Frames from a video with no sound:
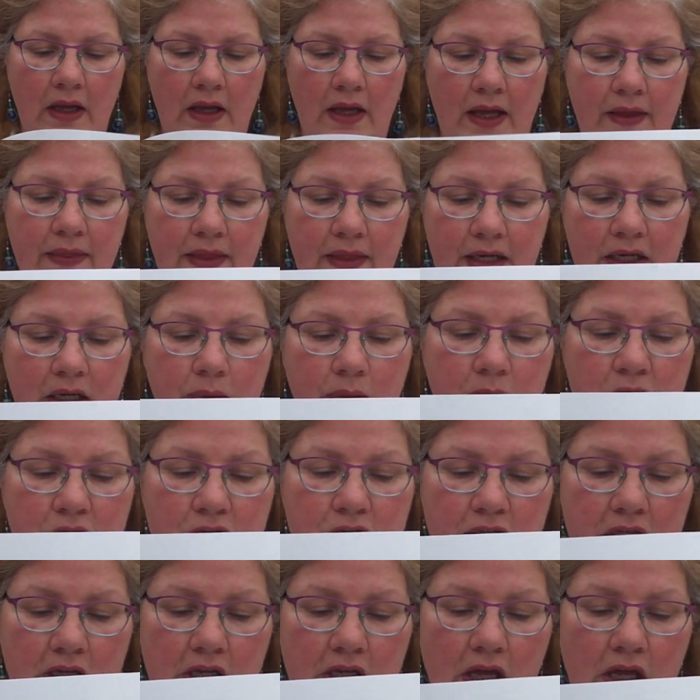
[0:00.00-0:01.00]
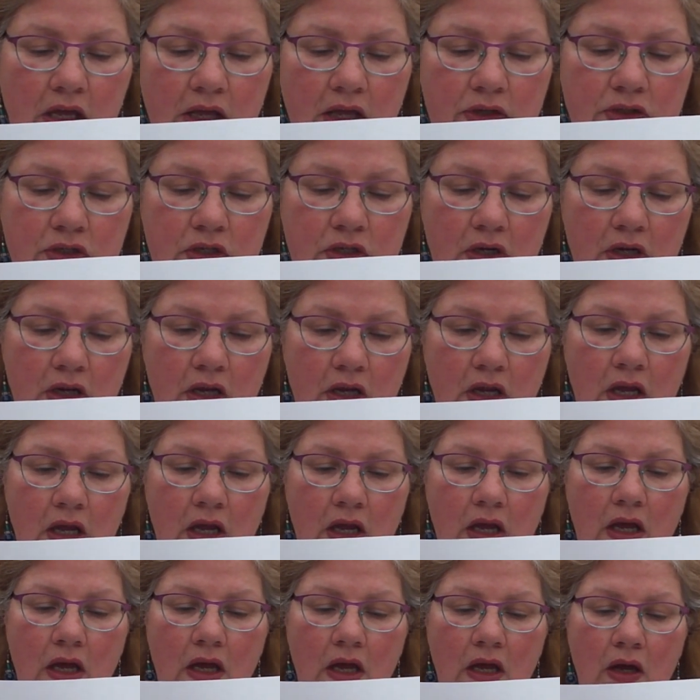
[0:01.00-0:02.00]
And then I'm going to cut
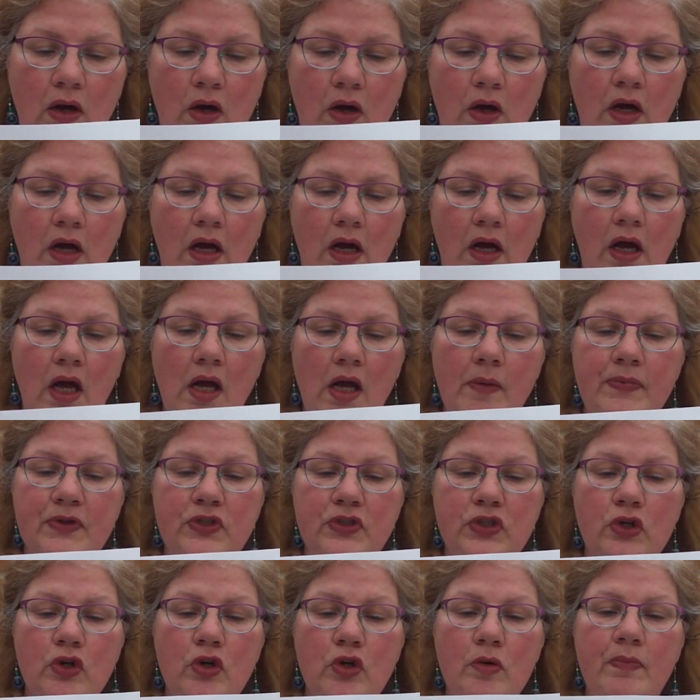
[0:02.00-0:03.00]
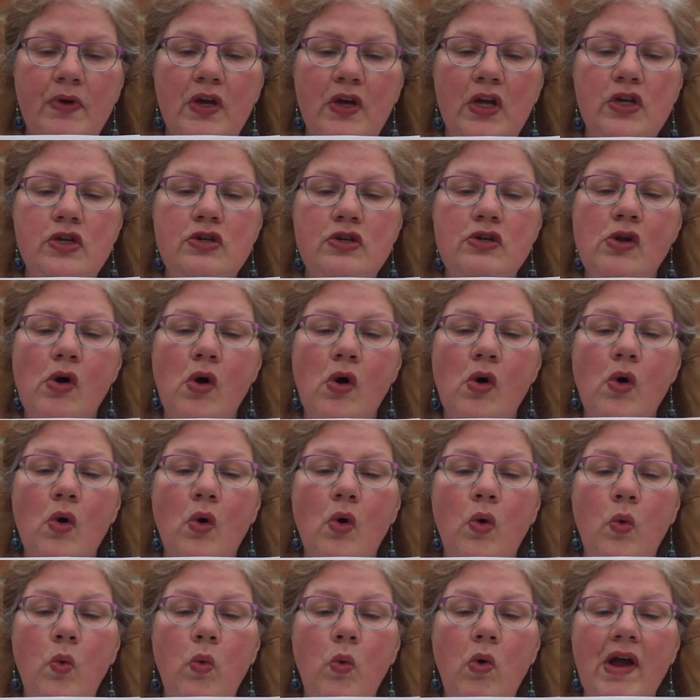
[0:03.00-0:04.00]
up to, but not
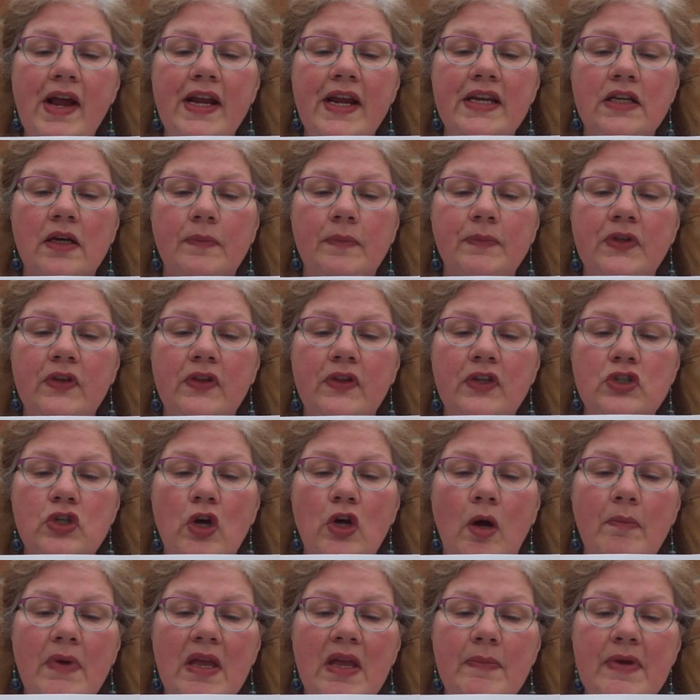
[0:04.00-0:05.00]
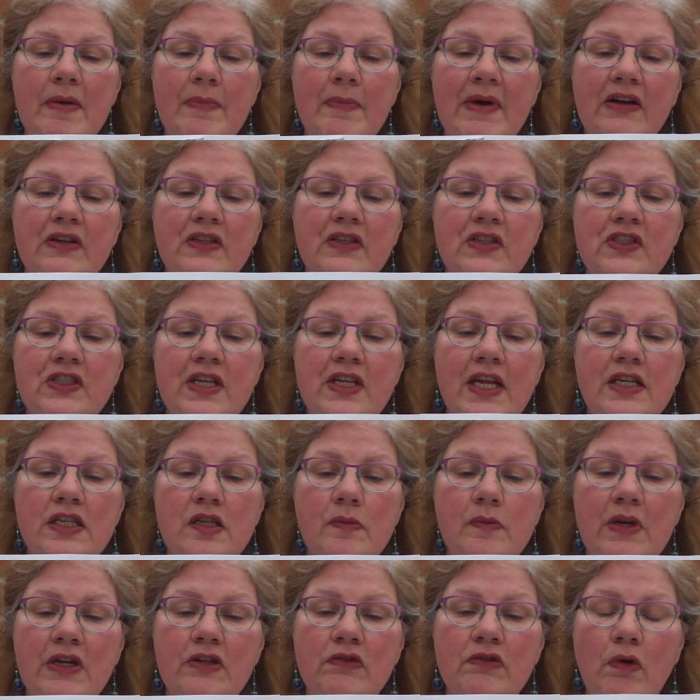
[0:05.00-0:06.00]
quite up to the top, maybe about 1
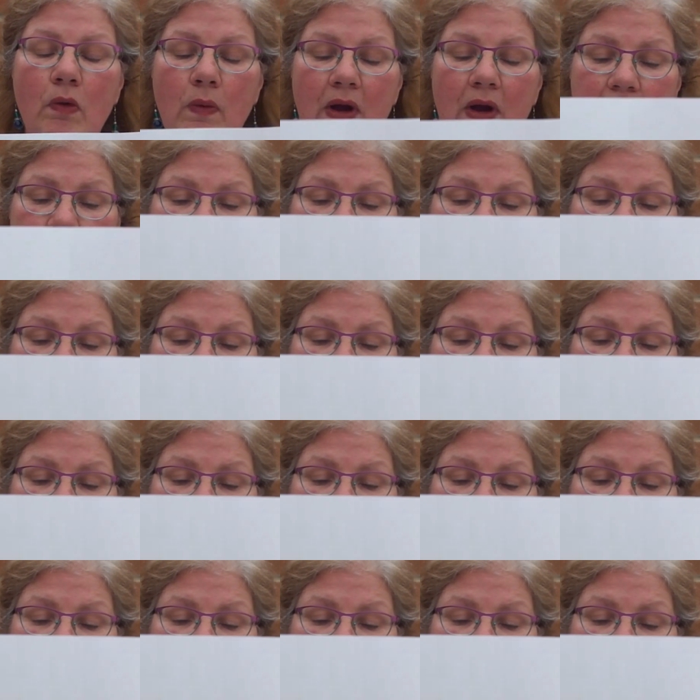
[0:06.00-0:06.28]
centimetre away